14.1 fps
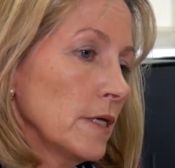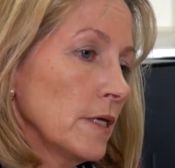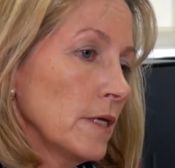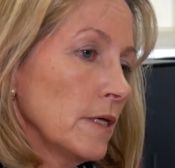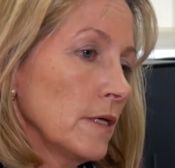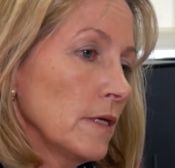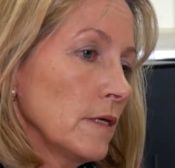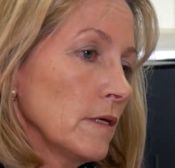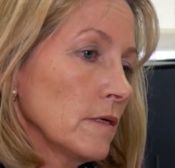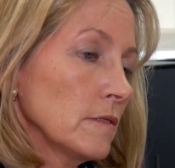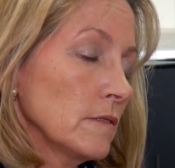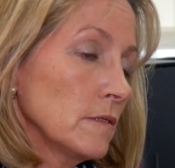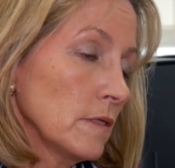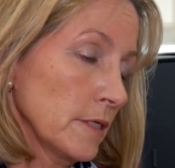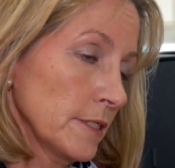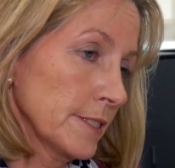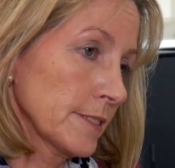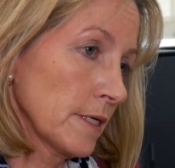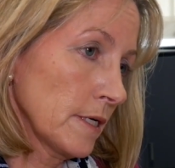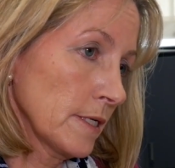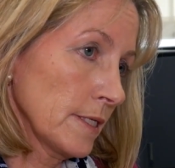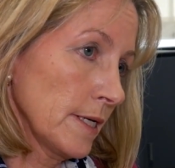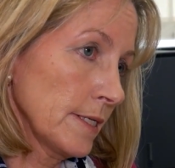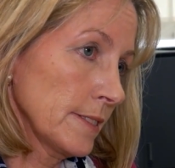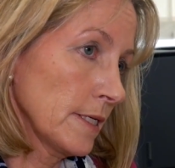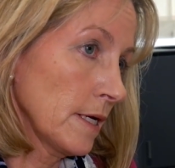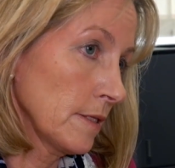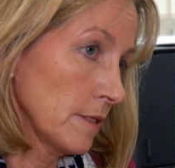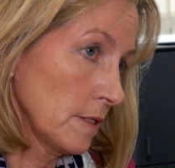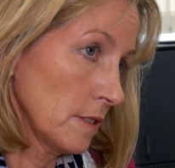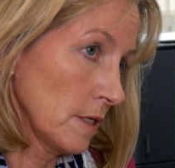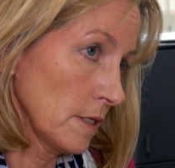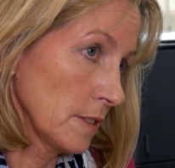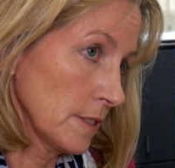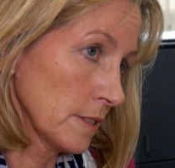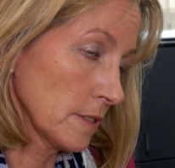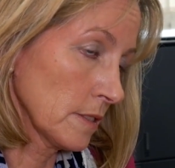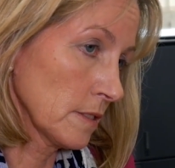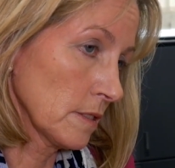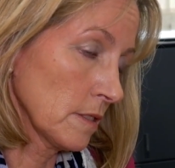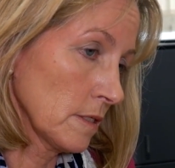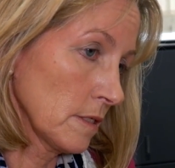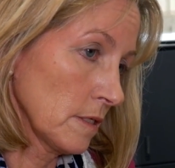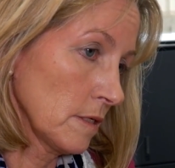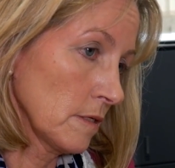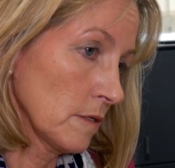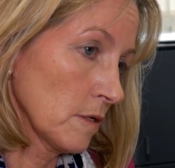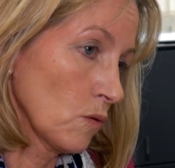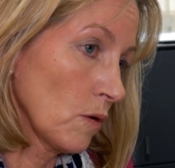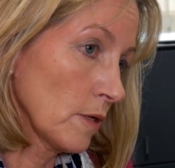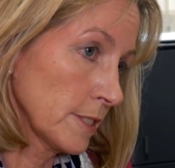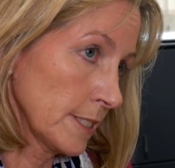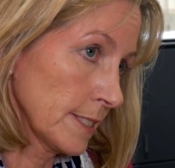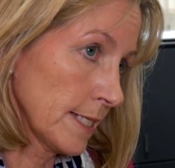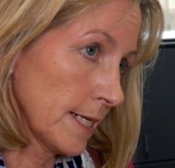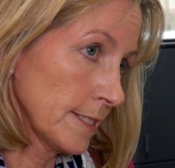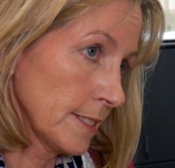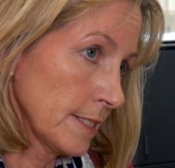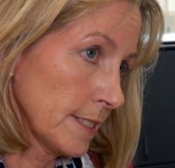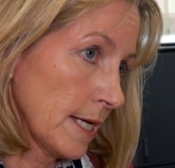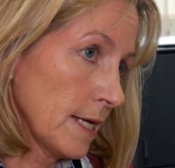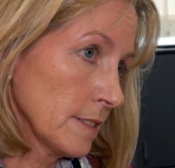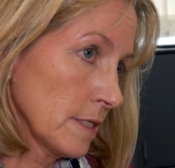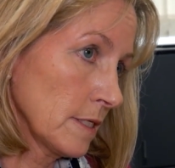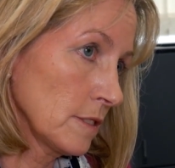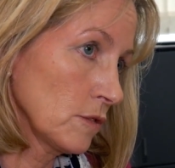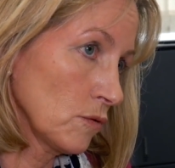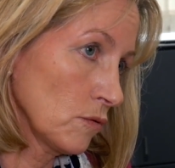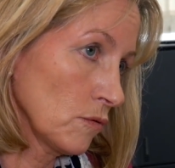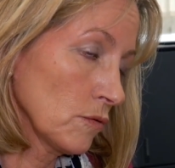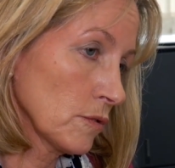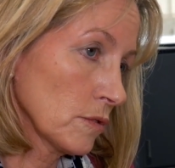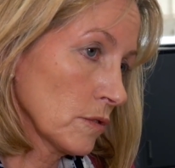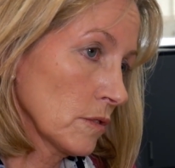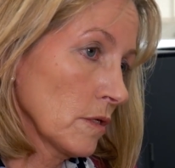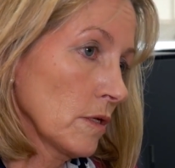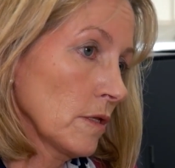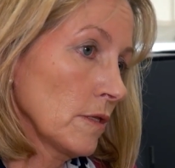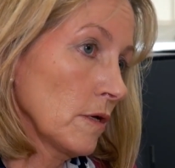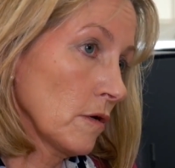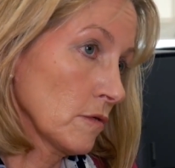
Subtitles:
The NICE guideline and the NICE quality standard has endorsed the